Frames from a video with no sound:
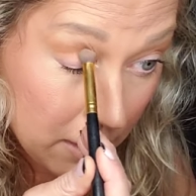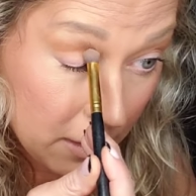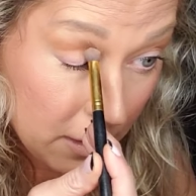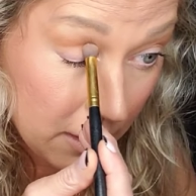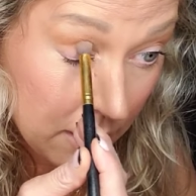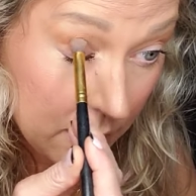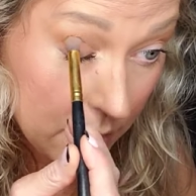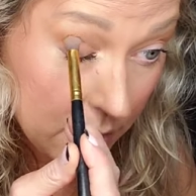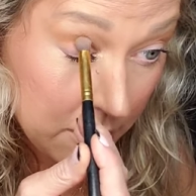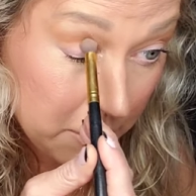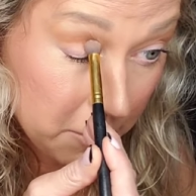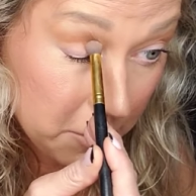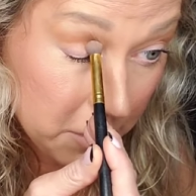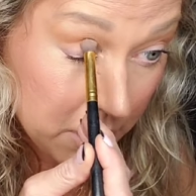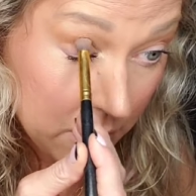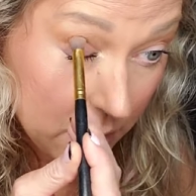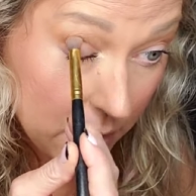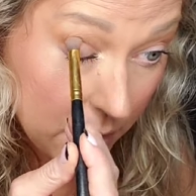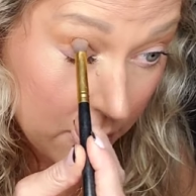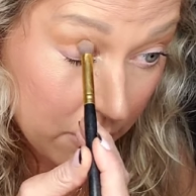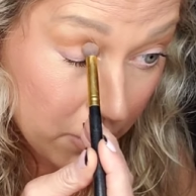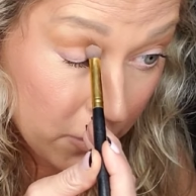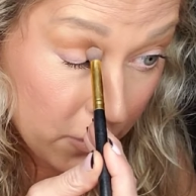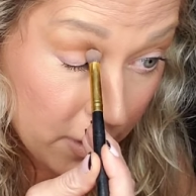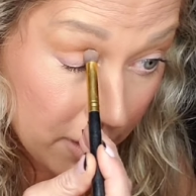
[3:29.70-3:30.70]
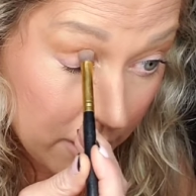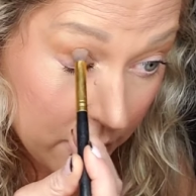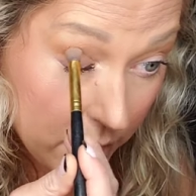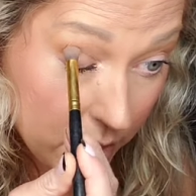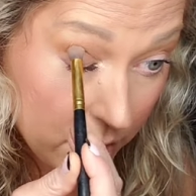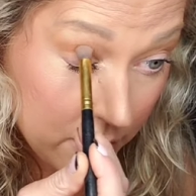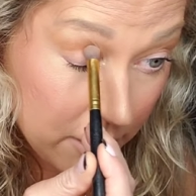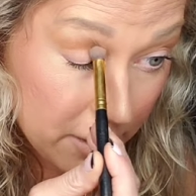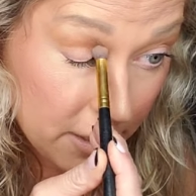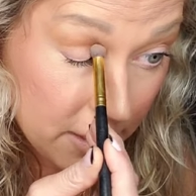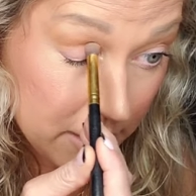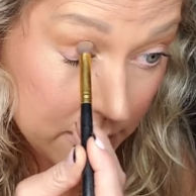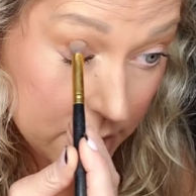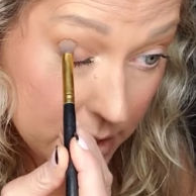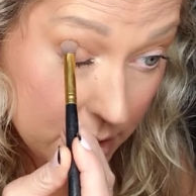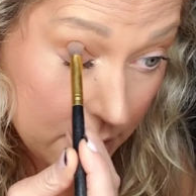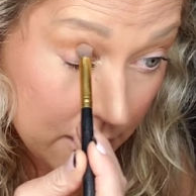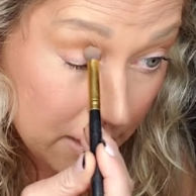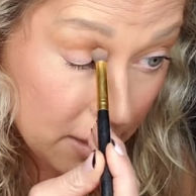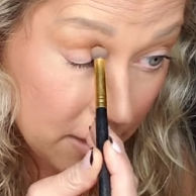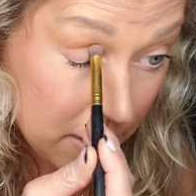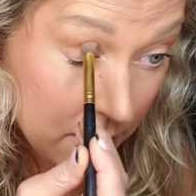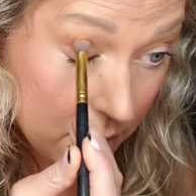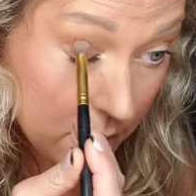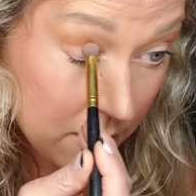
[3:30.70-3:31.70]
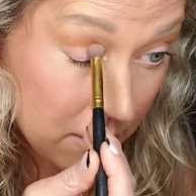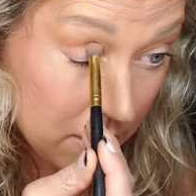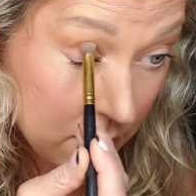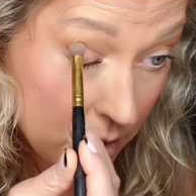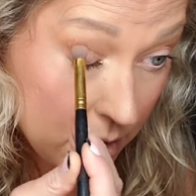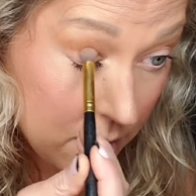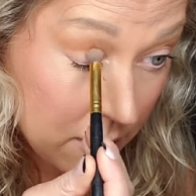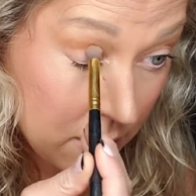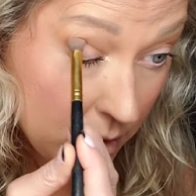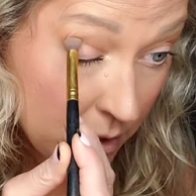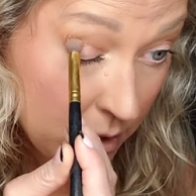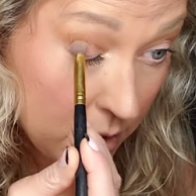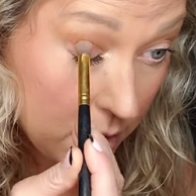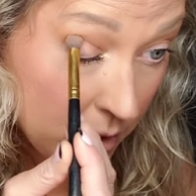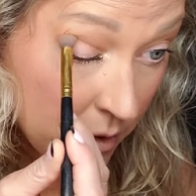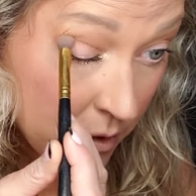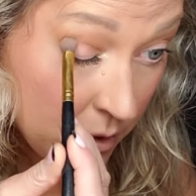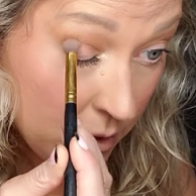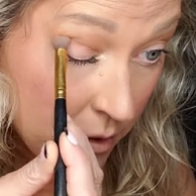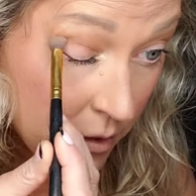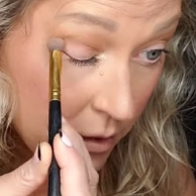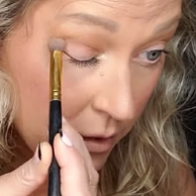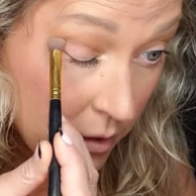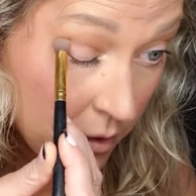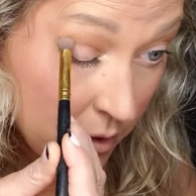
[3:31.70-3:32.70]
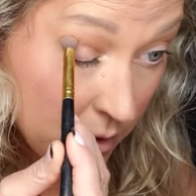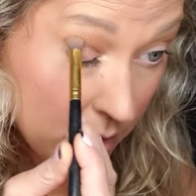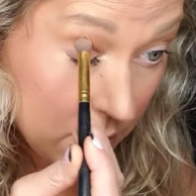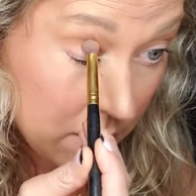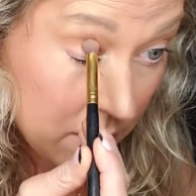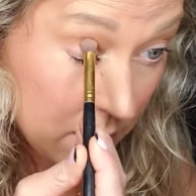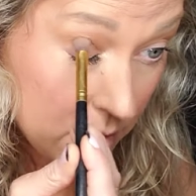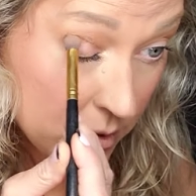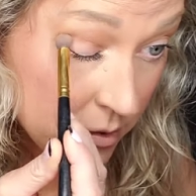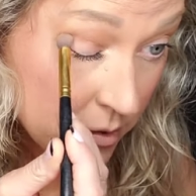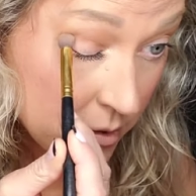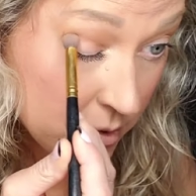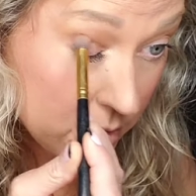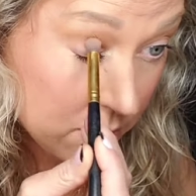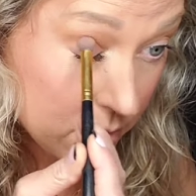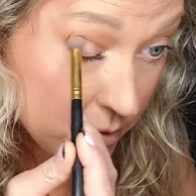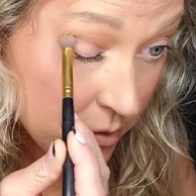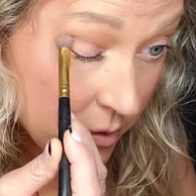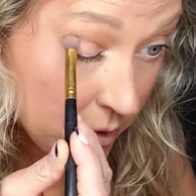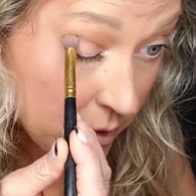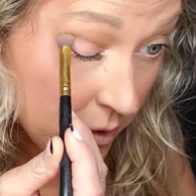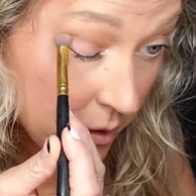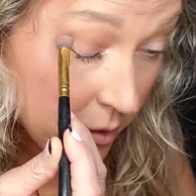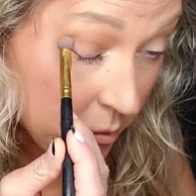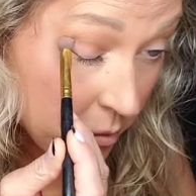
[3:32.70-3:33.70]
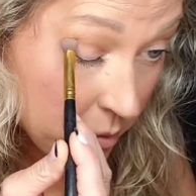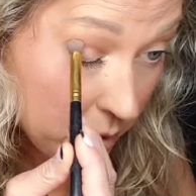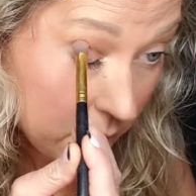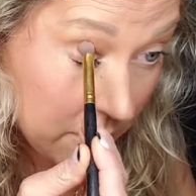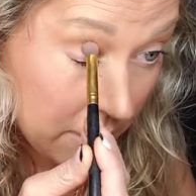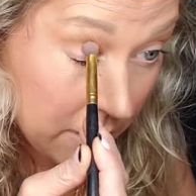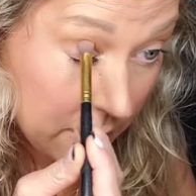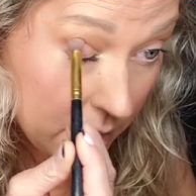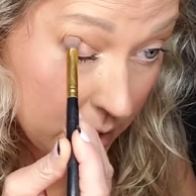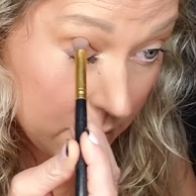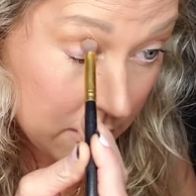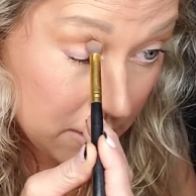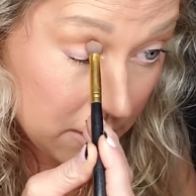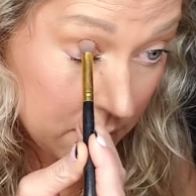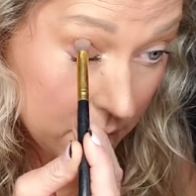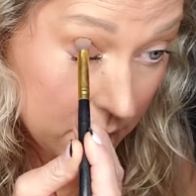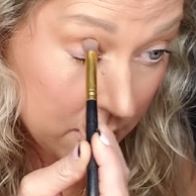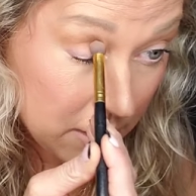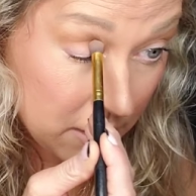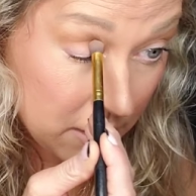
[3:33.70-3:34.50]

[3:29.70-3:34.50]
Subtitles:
kind of below that crease there. Just really blend.